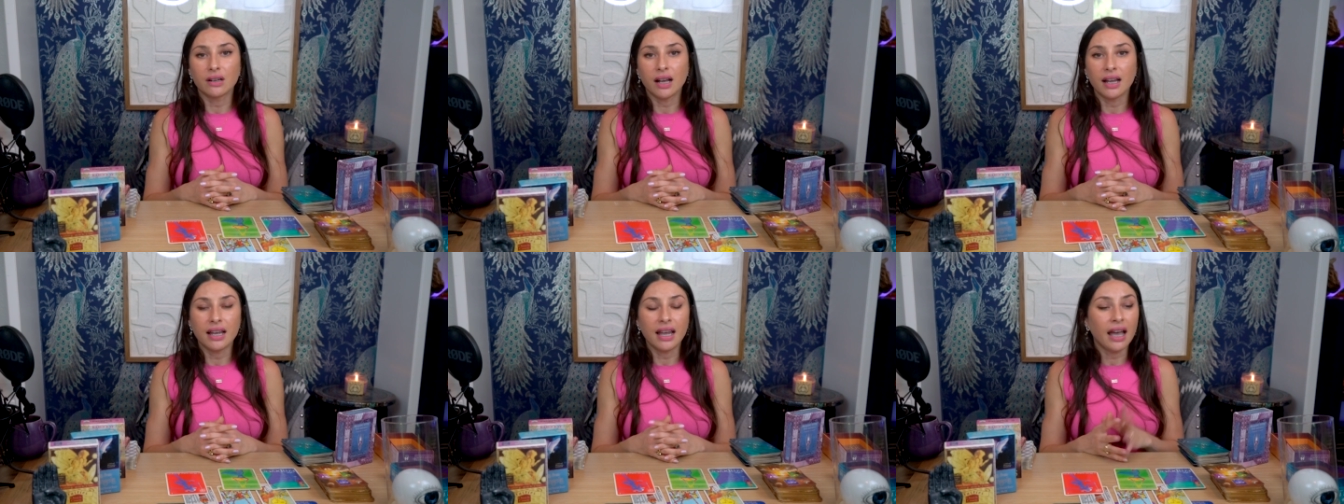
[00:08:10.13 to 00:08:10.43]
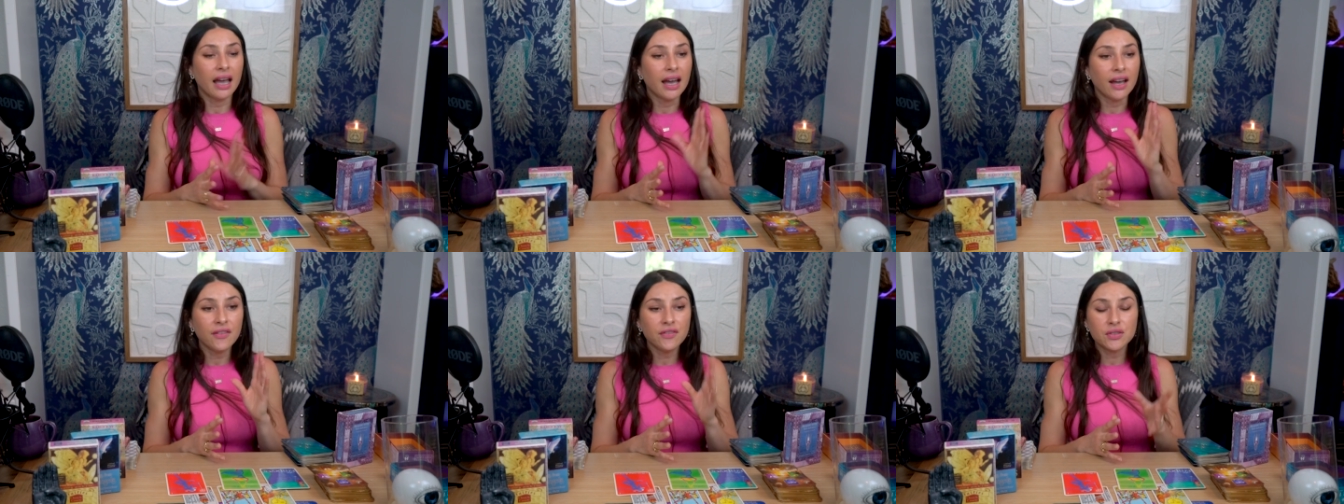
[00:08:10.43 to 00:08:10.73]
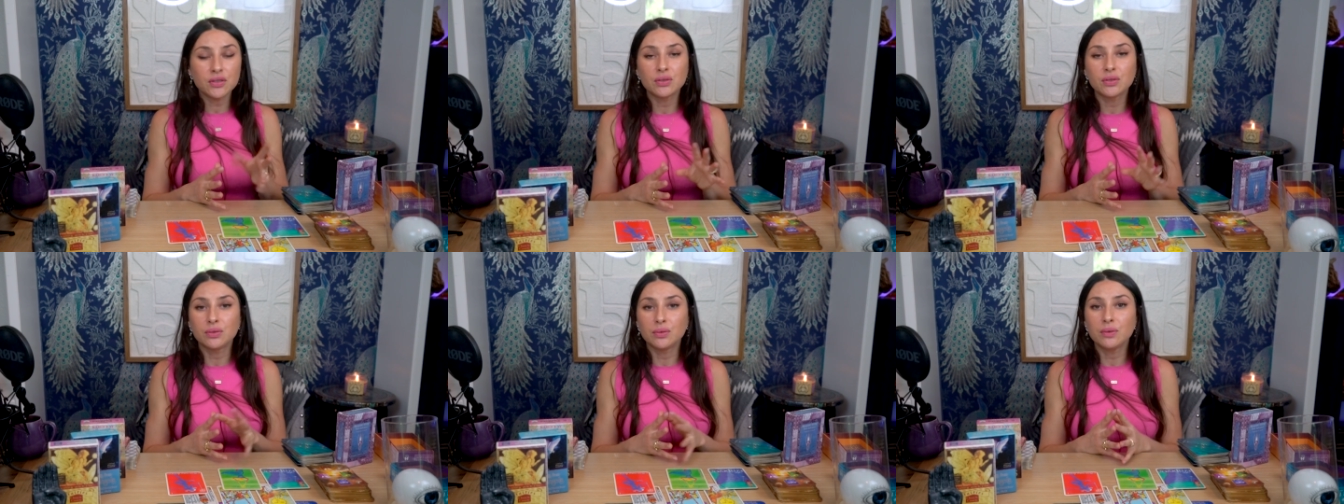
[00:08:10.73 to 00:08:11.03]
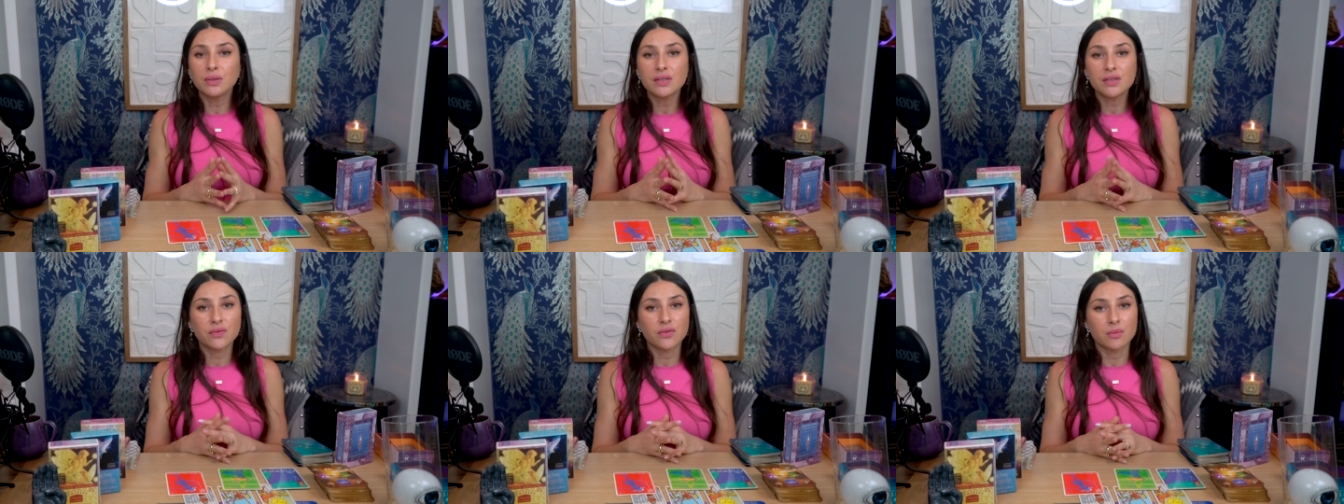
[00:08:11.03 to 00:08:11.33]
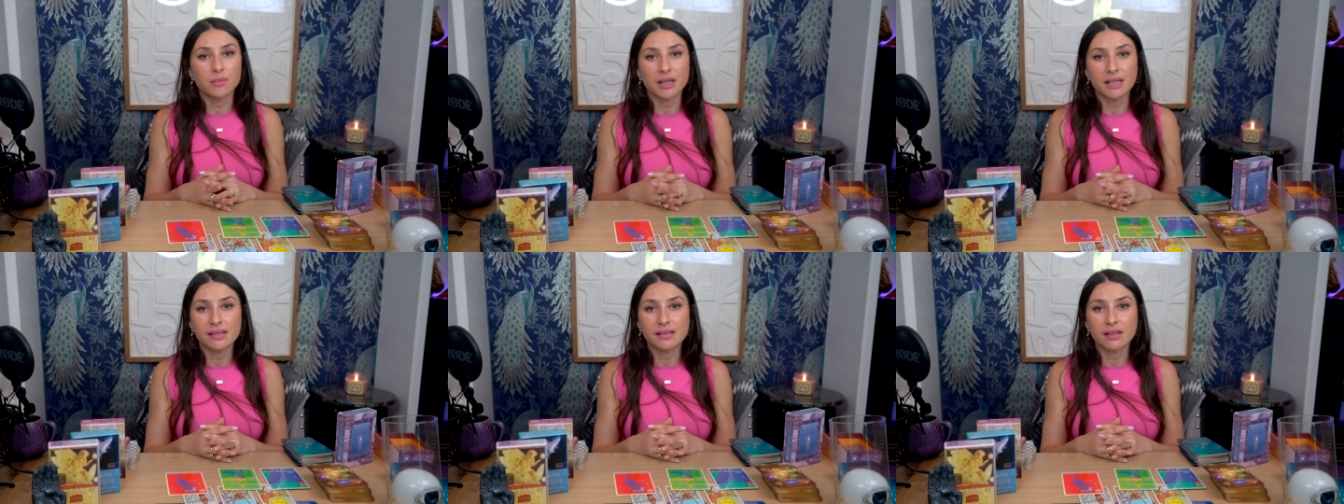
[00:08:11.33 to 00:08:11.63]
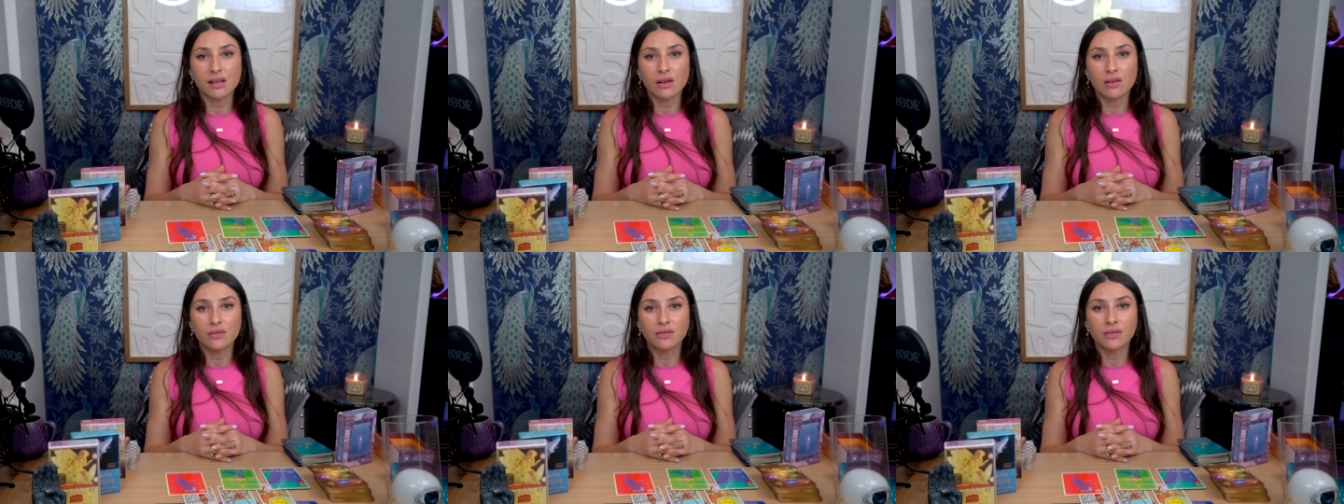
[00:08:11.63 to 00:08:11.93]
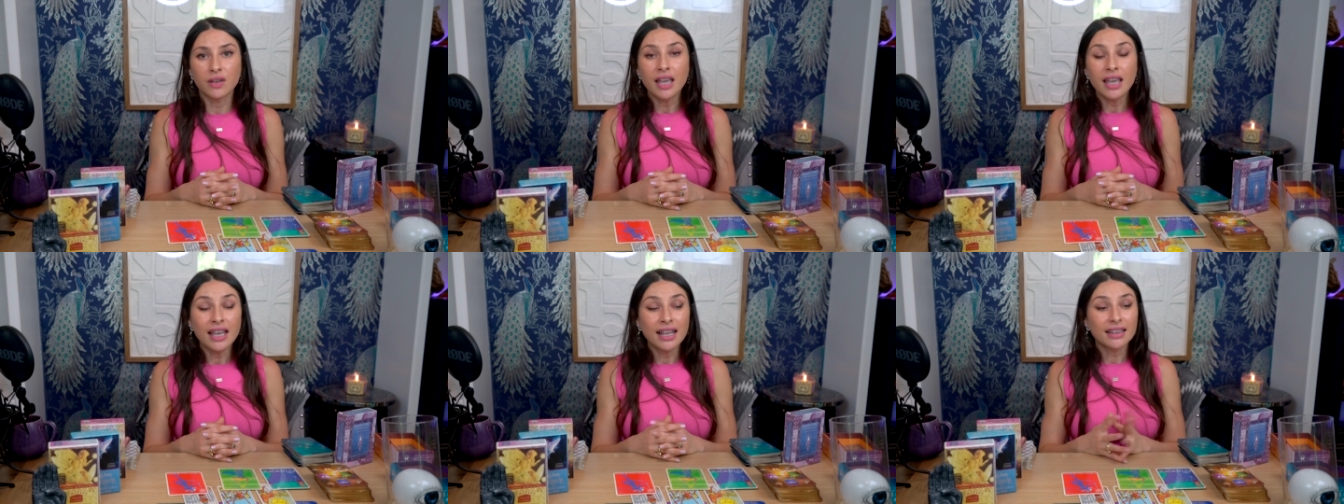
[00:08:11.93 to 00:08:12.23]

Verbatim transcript: I have to do this for myself.